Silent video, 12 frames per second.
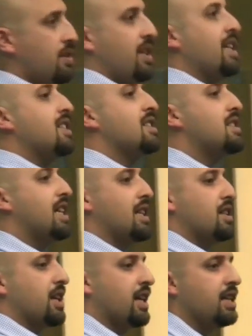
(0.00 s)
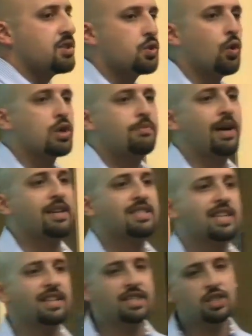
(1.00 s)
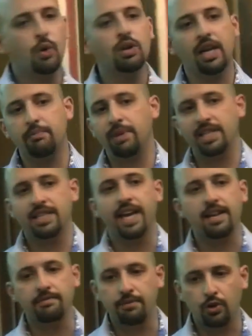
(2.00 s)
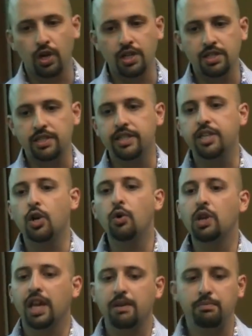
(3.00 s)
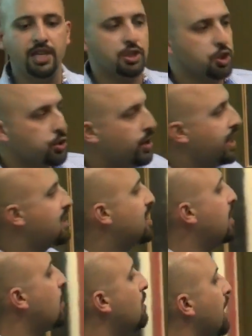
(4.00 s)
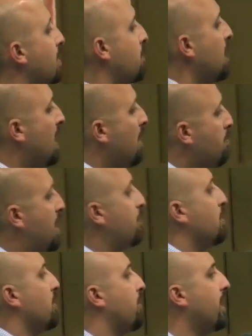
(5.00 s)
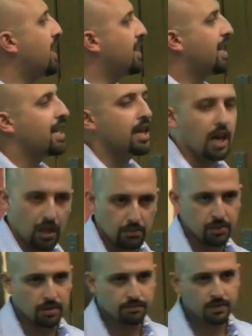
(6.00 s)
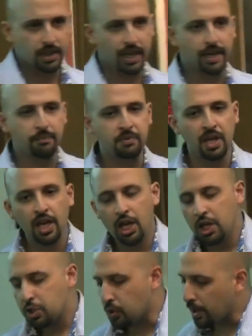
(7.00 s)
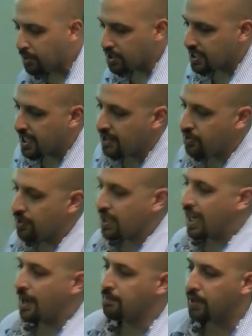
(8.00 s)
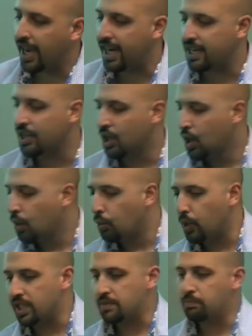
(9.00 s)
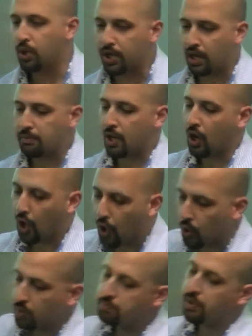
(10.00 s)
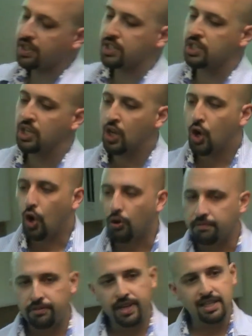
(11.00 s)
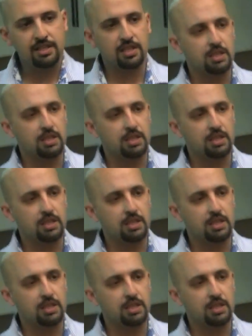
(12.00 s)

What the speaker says: things that the kids talked about is that they don't like being taken for granted. They don't like being tricked. They don't like people thinking they're gullible, okay? So I put together a campaign which put up a whole bunch of things the